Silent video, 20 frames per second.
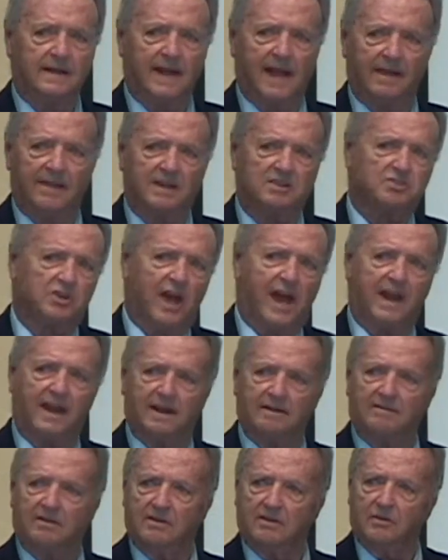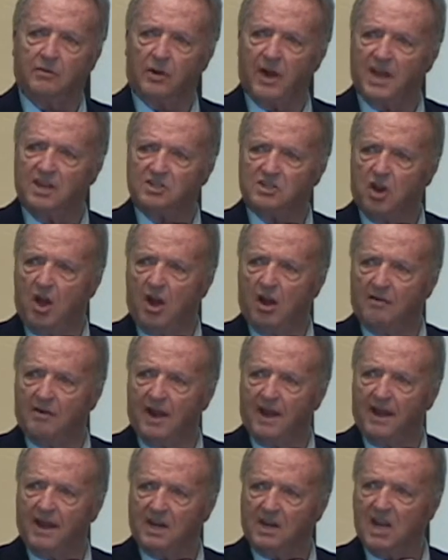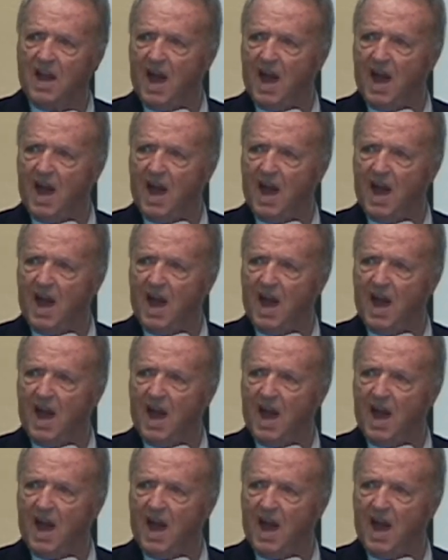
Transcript: Now they're trying to erase all of our "in